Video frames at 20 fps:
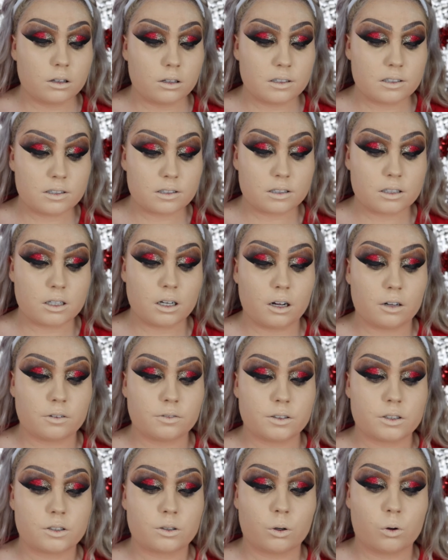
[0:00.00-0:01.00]
This stuff
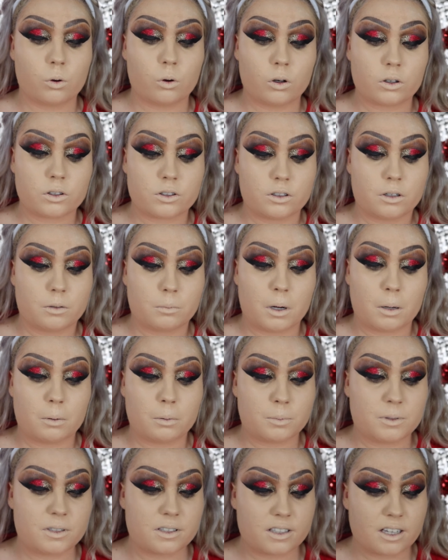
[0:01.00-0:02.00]
is awesome. I'm
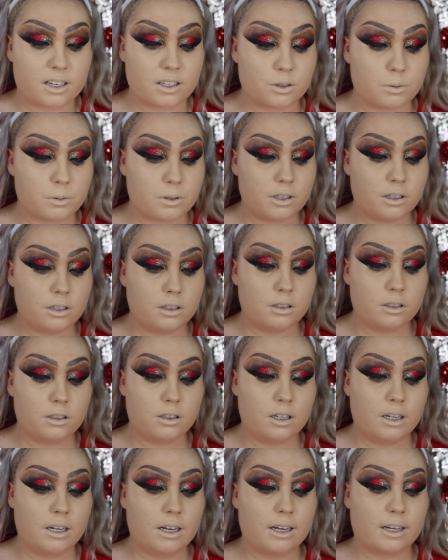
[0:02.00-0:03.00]
obsessed with
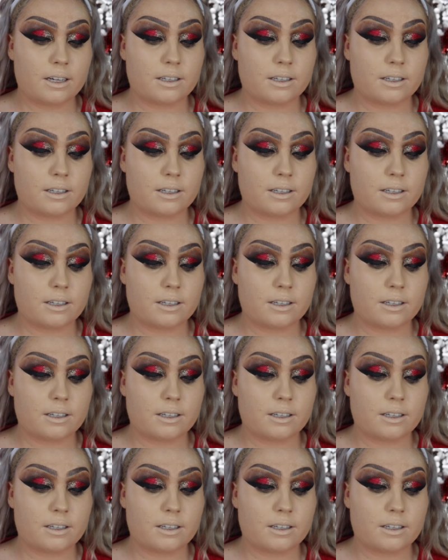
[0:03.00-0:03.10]
it.